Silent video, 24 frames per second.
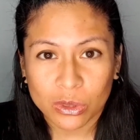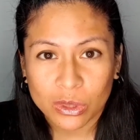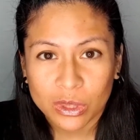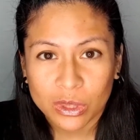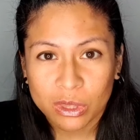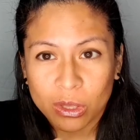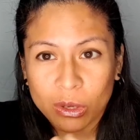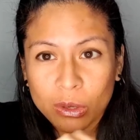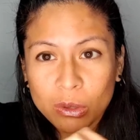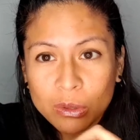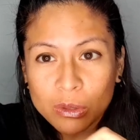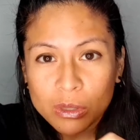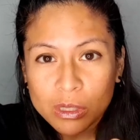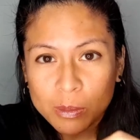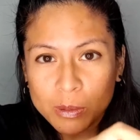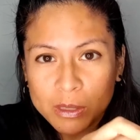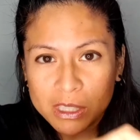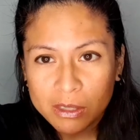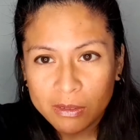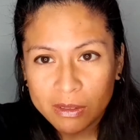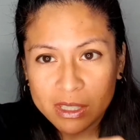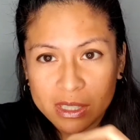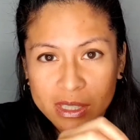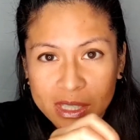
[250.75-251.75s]
those
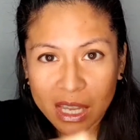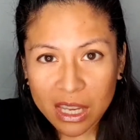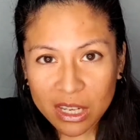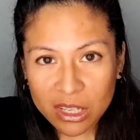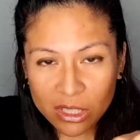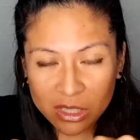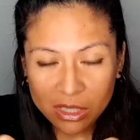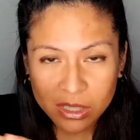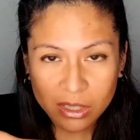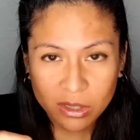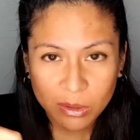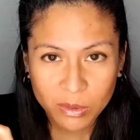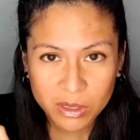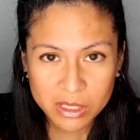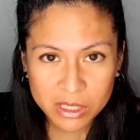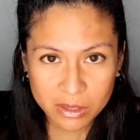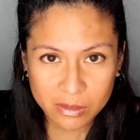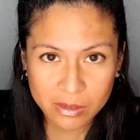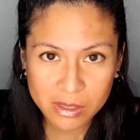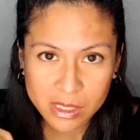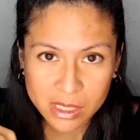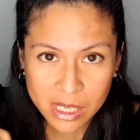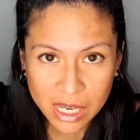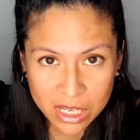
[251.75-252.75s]
specific stages and the rest of
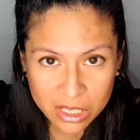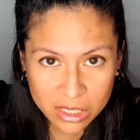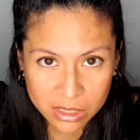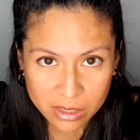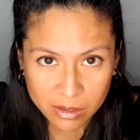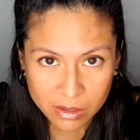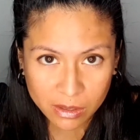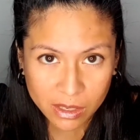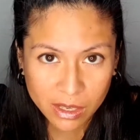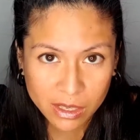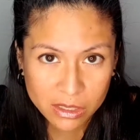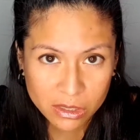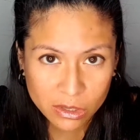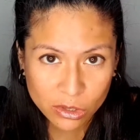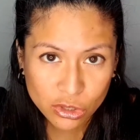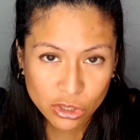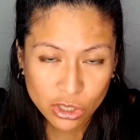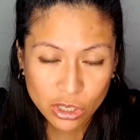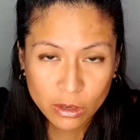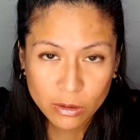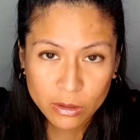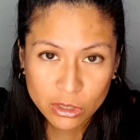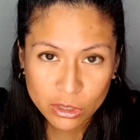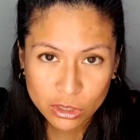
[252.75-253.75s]
the stages, the
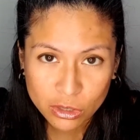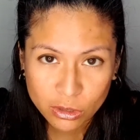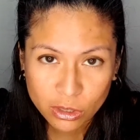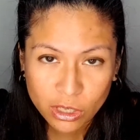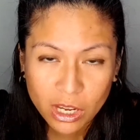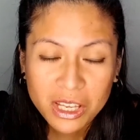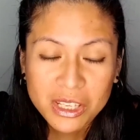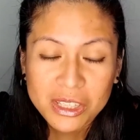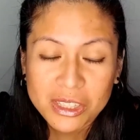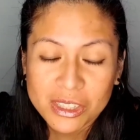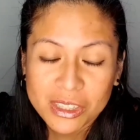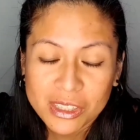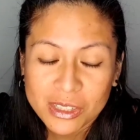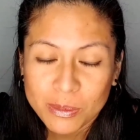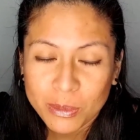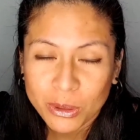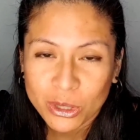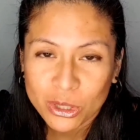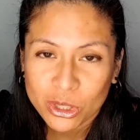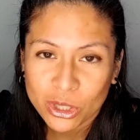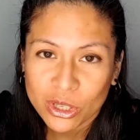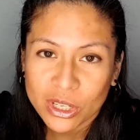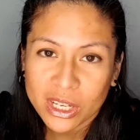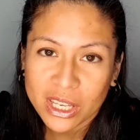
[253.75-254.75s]
customer
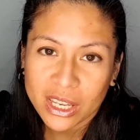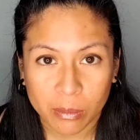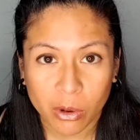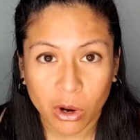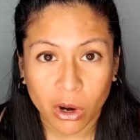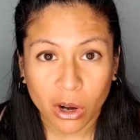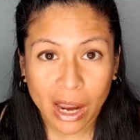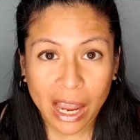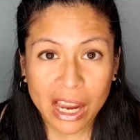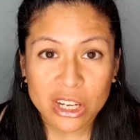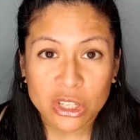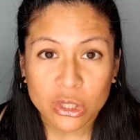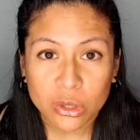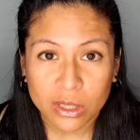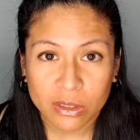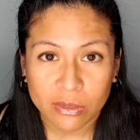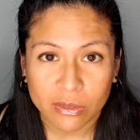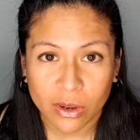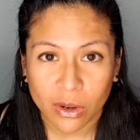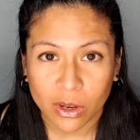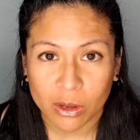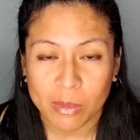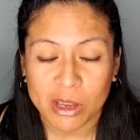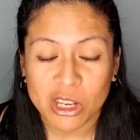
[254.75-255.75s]
journey, are actually
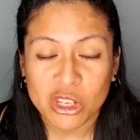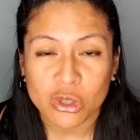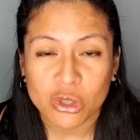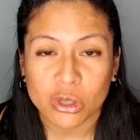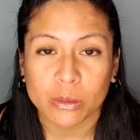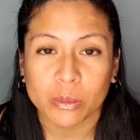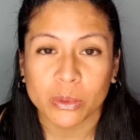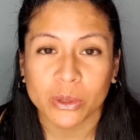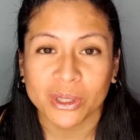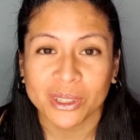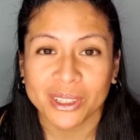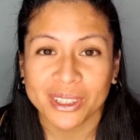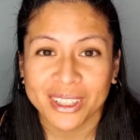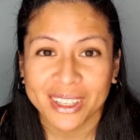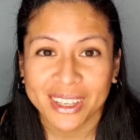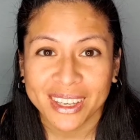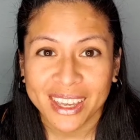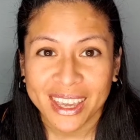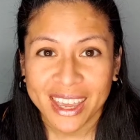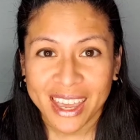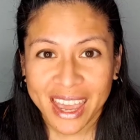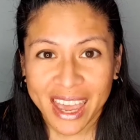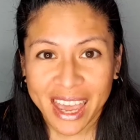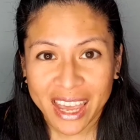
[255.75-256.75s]
very measurable.
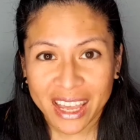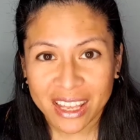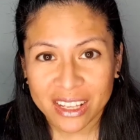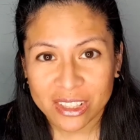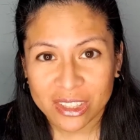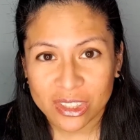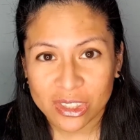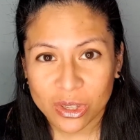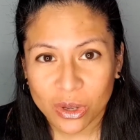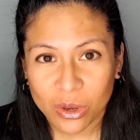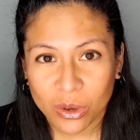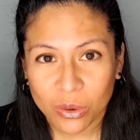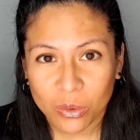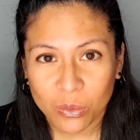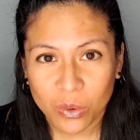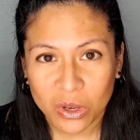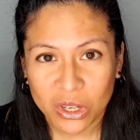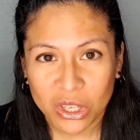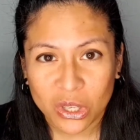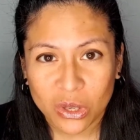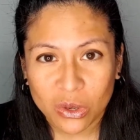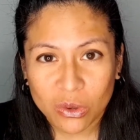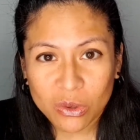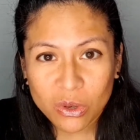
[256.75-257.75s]
And so
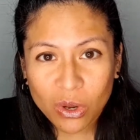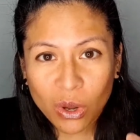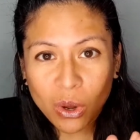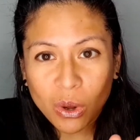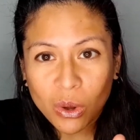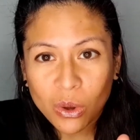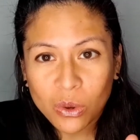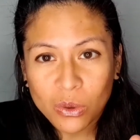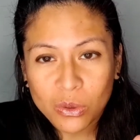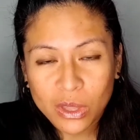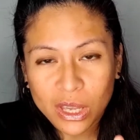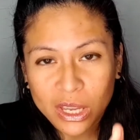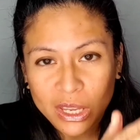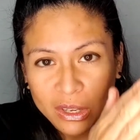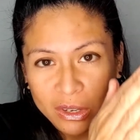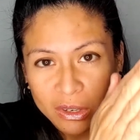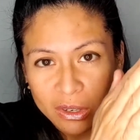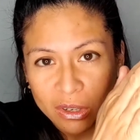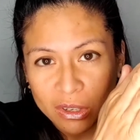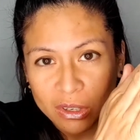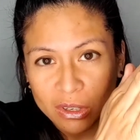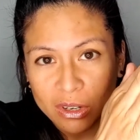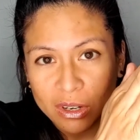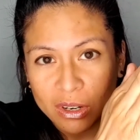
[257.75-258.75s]
when you know that
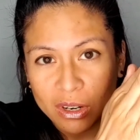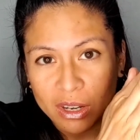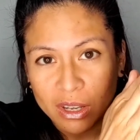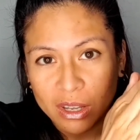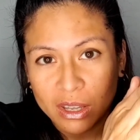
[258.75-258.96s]
you're